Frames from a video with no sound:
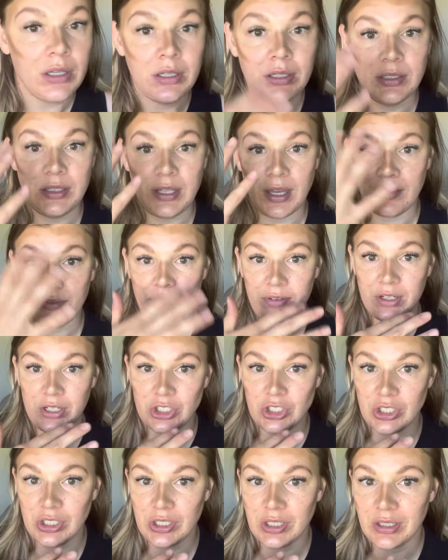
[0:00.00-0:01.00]

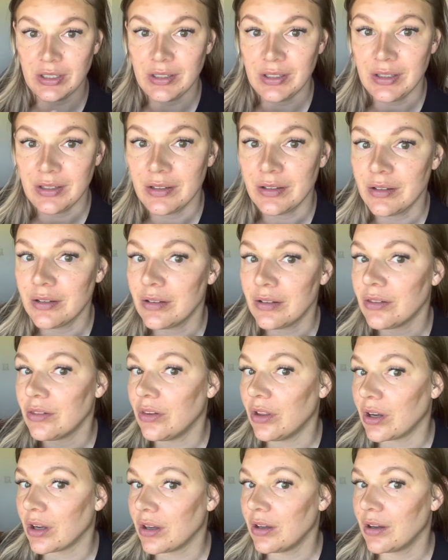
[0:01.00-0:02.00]
definition
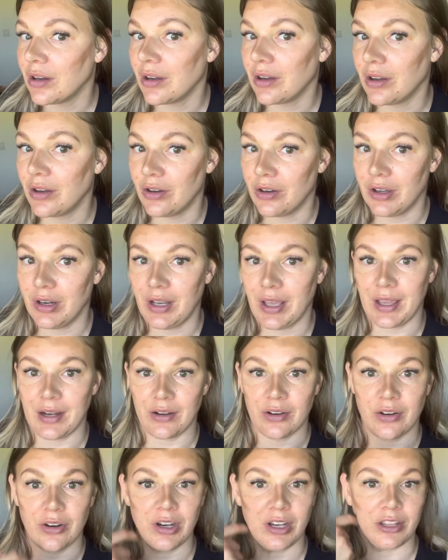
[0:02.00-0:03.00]
look good and
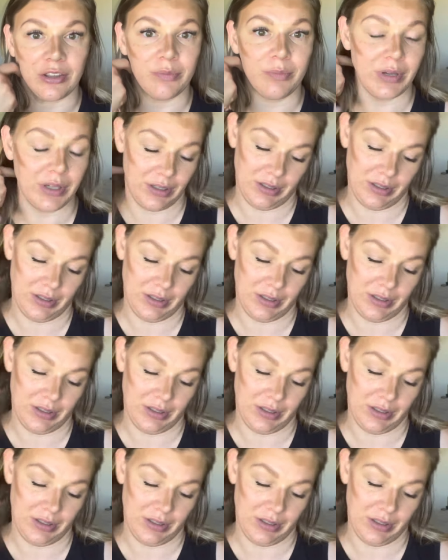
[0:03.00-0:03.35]
crisp.